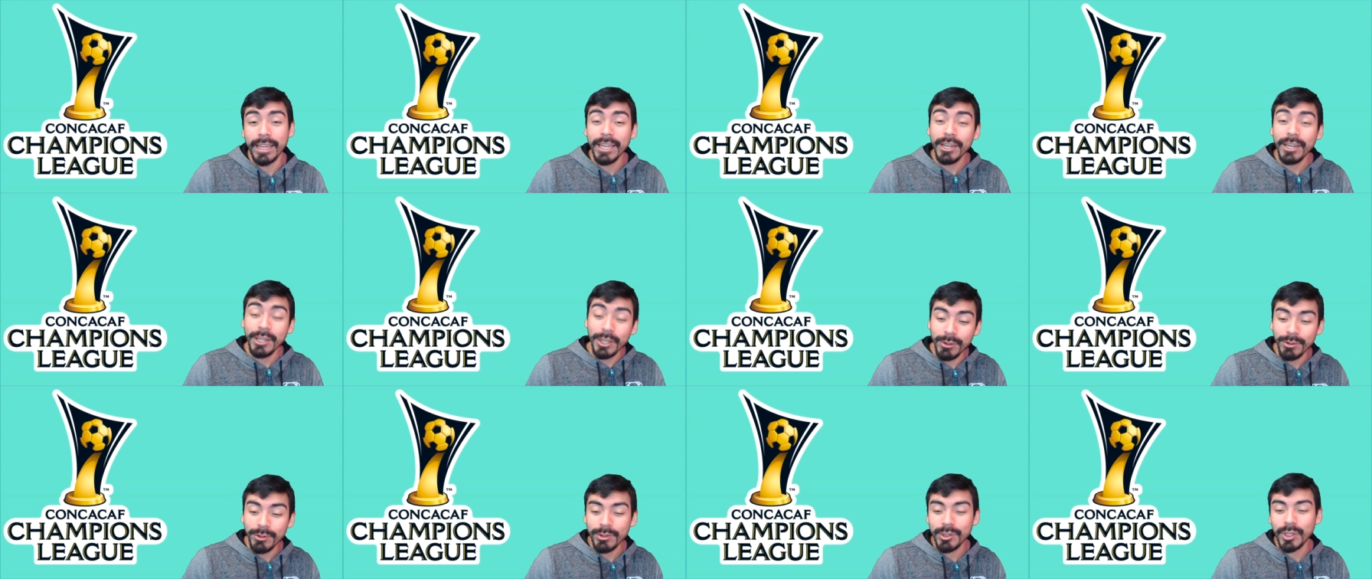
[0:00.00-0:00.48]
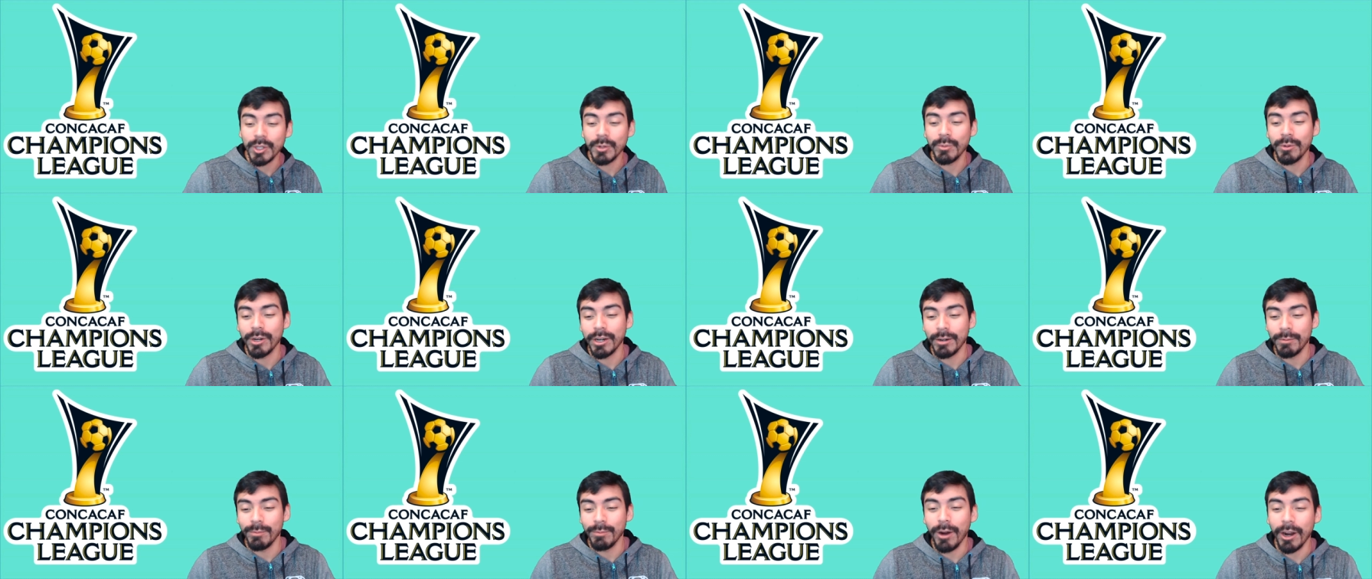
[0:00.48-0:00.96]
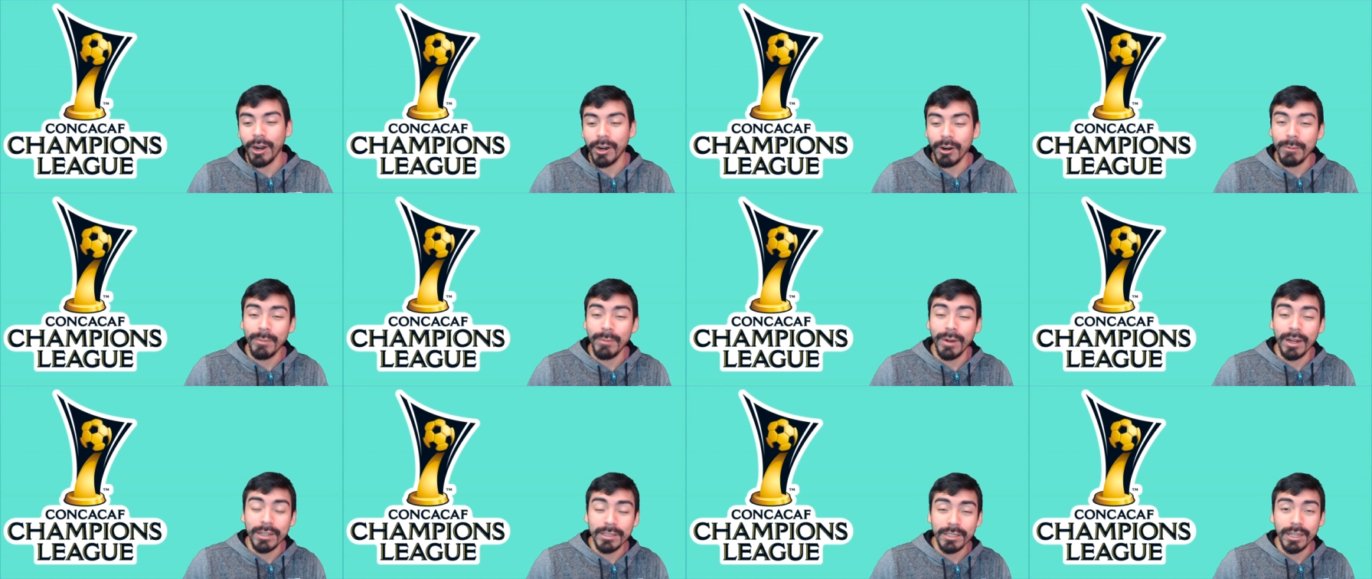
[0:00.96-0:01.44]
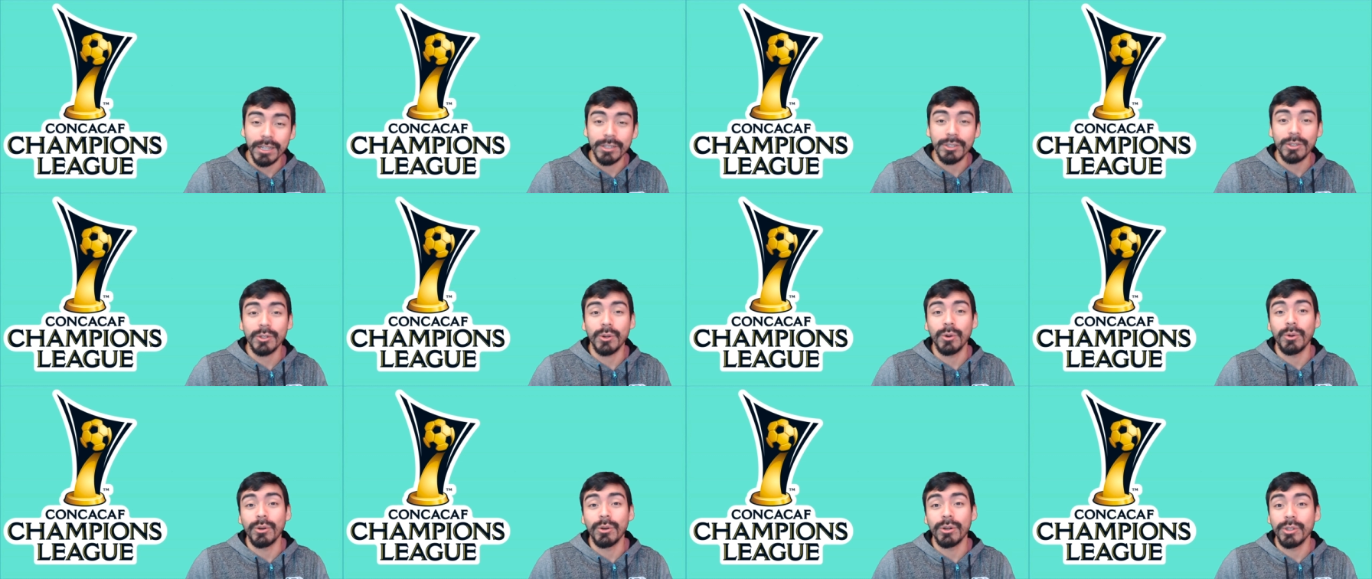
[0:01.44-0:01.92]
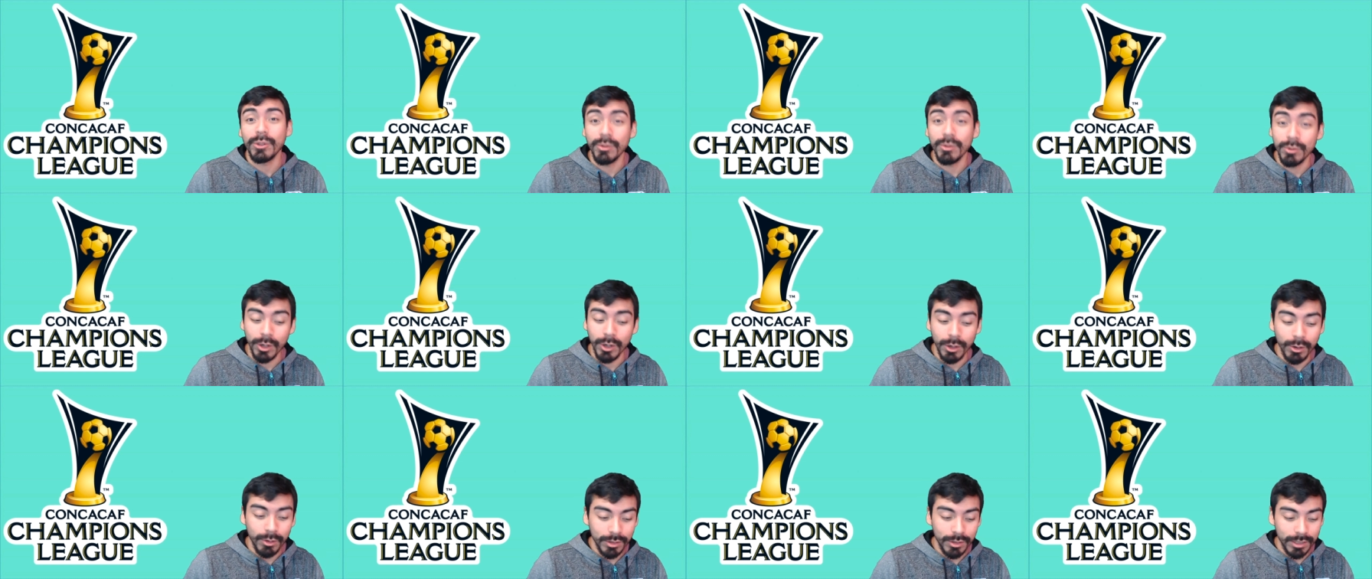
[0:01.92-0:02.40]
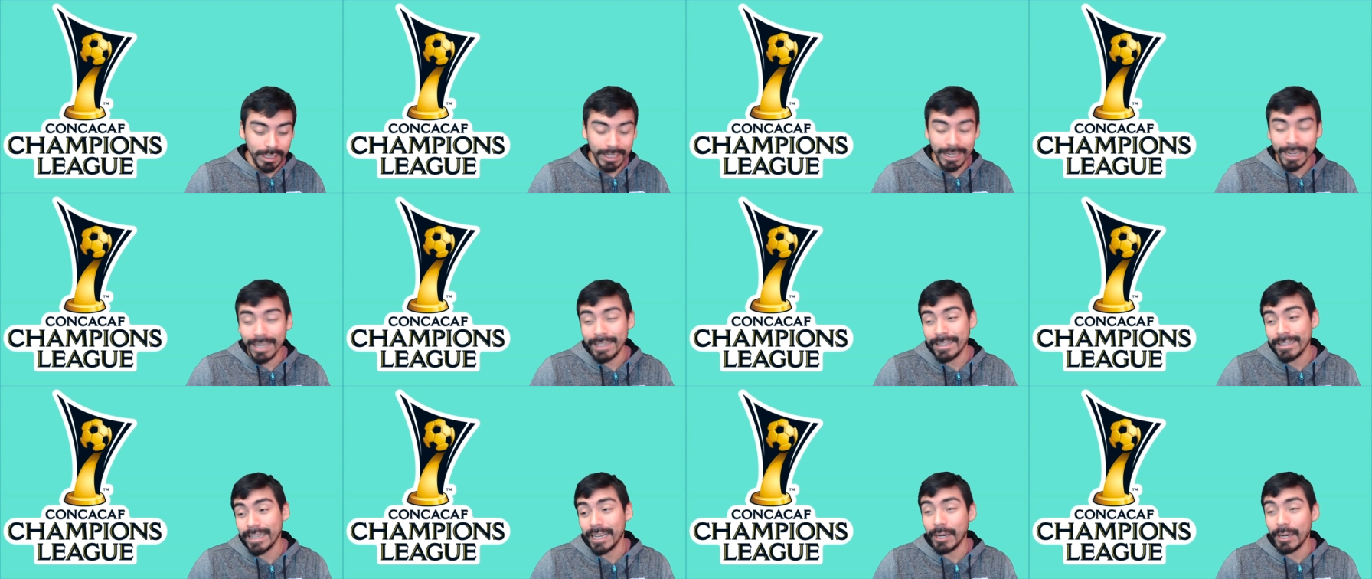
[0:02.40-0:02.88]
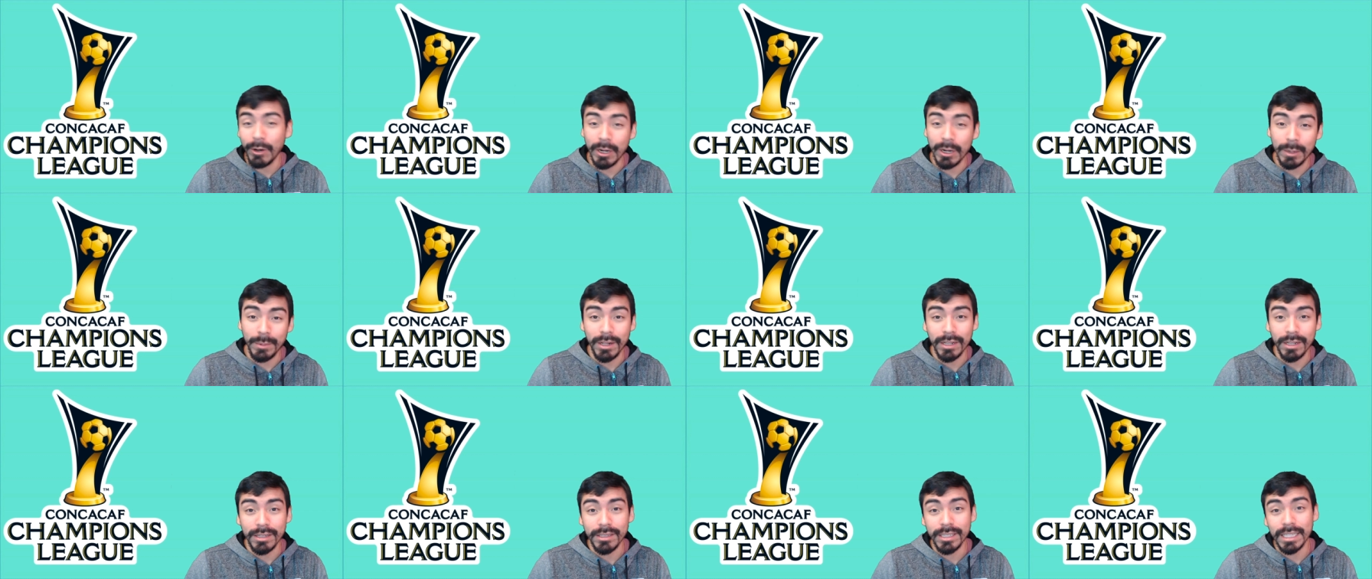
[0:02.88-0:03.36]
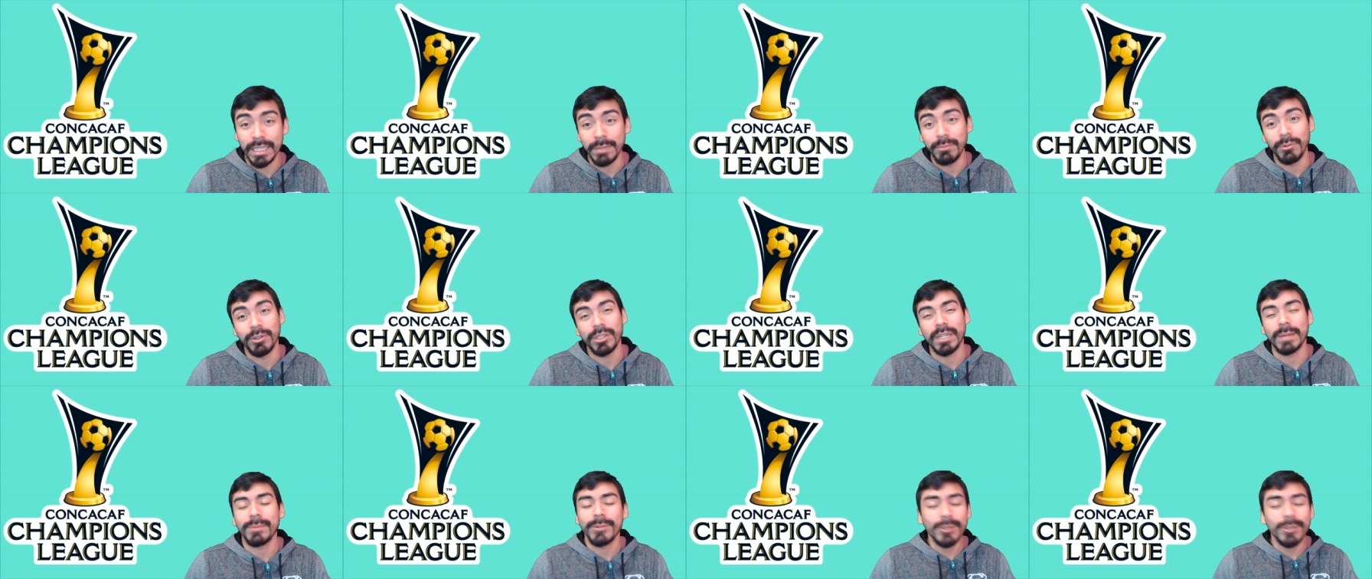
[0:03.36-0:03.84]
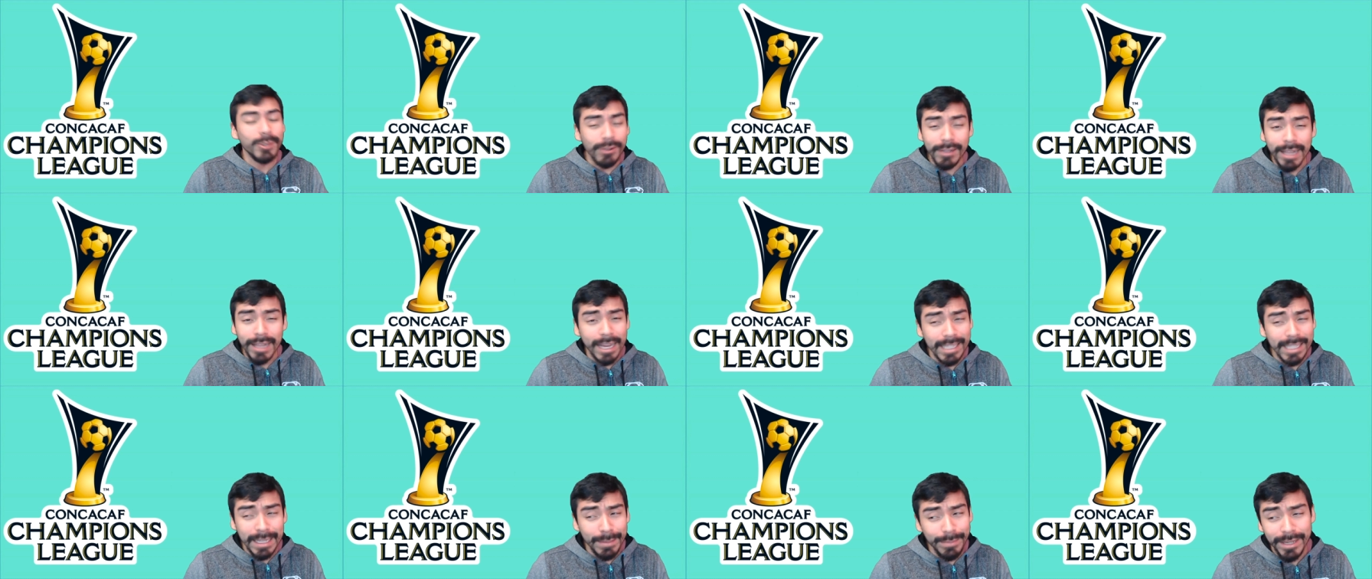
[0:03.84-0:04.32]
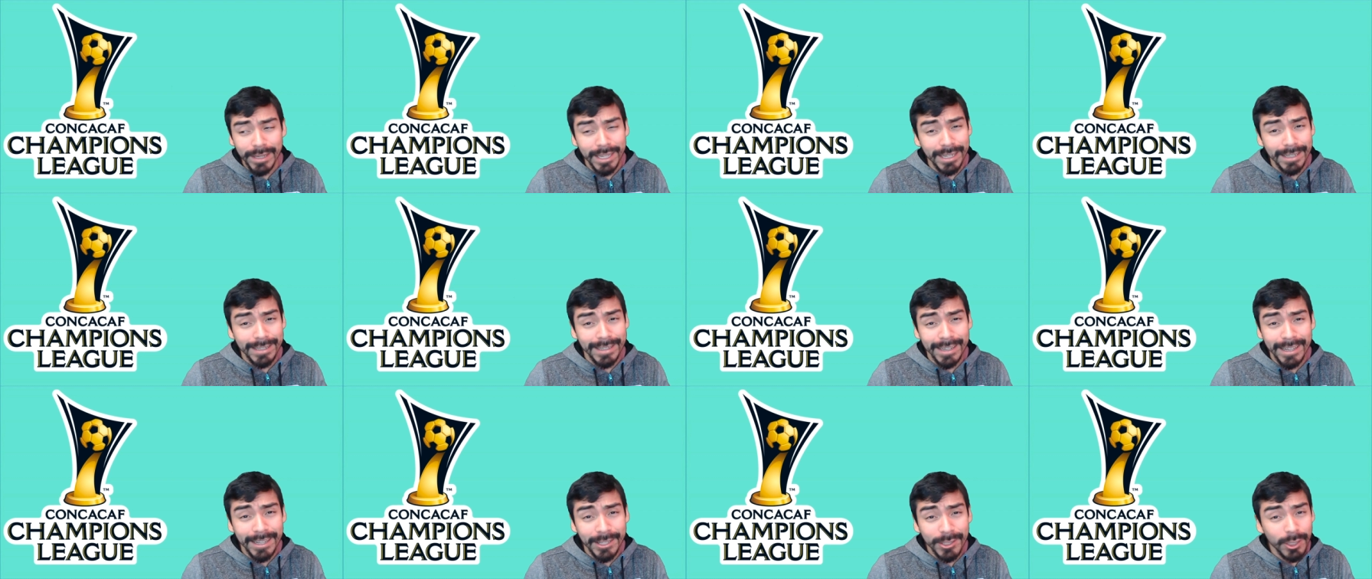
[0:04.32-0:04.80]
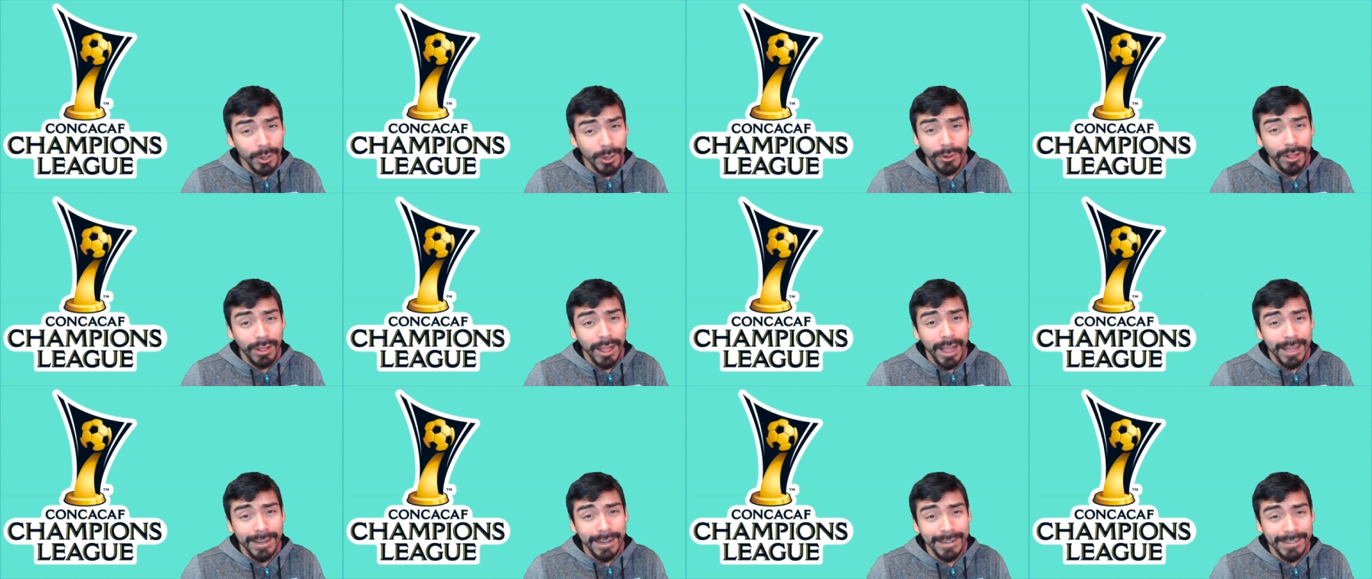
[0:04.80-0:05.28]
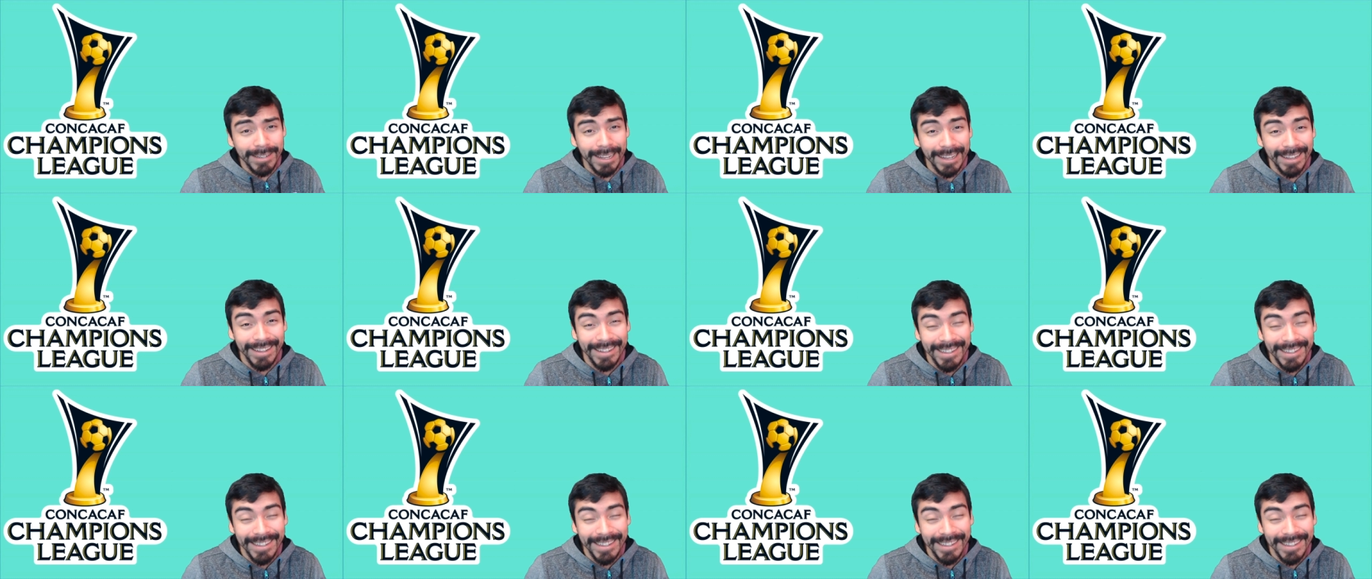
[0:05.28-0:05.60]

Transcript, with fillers: in Houston where Mauro Montas scored two goals against that Guatemalan team, which I'm so glad they beat. So glad.